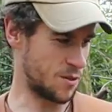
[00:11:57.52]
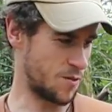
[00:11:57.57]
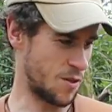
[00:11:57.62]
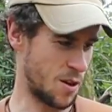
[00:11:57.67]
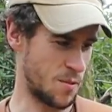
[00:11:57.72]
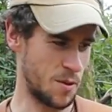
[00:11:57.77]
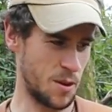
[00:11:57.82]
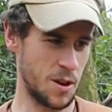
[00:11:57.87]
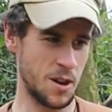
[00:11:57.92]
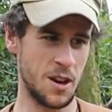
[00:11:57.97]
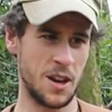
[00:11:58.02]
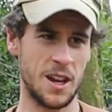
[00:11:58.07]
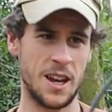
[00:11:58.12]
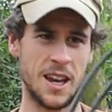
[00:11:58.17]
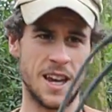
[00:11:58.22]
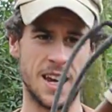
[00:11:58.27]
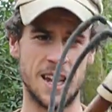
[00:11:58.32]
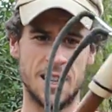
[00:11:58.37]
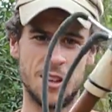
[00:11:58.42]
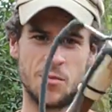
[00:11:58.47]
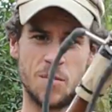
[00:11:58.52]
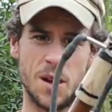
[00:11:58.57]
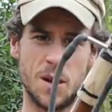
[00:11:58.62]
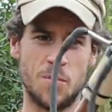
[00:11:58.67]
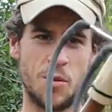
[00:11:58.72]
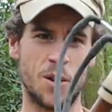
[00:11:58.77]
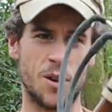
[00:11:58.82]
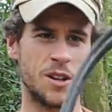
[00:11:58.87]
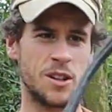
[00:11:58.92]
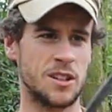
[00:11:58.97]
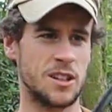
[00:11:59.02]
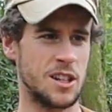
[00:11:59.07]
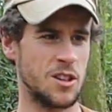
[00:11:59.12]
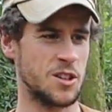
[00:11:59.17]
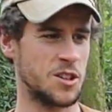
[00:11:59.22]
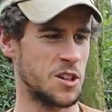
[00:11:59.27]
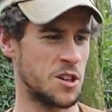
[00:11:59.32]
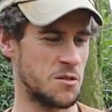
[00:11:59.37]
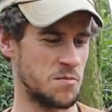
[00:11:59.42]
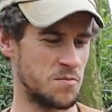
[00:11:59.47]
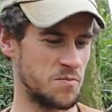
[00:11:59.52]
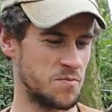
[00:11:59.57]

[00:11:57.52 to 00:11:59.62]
of rubber, and my pocket slingshot.